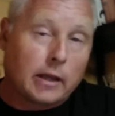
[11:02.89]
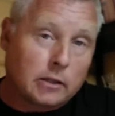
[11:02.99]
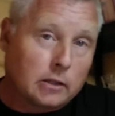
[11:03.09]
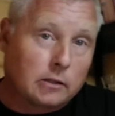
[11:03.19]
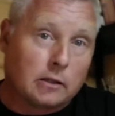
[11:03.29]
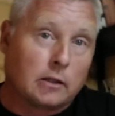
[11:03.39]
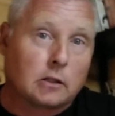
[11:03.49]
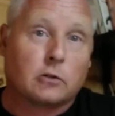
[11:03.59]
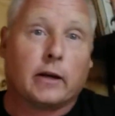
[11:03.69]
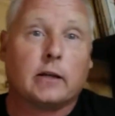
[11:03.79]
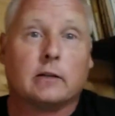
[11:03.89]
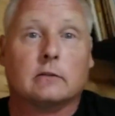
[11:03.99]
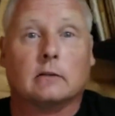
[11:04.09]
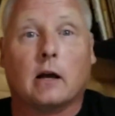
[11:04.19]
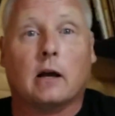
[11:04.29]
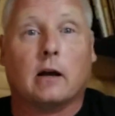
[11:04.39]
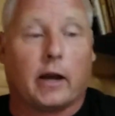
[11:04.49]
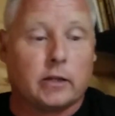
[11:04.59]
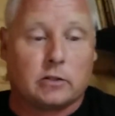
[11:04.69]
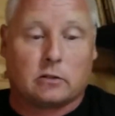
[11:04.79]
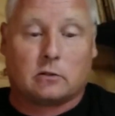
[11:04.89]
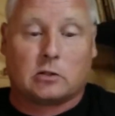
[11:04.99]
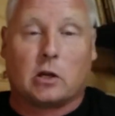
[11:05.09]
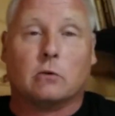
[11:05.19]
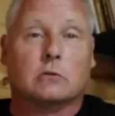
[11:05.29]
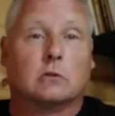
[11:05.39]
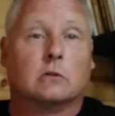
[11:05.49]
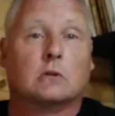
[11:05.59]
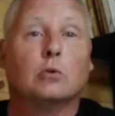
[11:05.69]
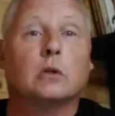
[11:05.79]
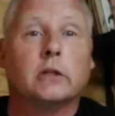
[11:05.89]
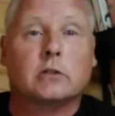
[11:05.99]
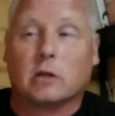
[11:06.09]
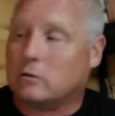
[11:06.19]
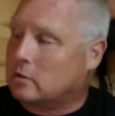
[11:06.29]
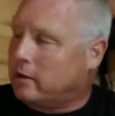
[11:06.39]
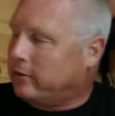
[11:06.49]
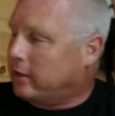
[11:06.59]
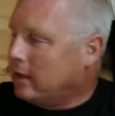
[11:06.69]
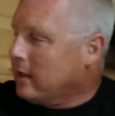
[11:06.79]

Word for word: and the and the granite uh, ice stones or cooling stones and everything.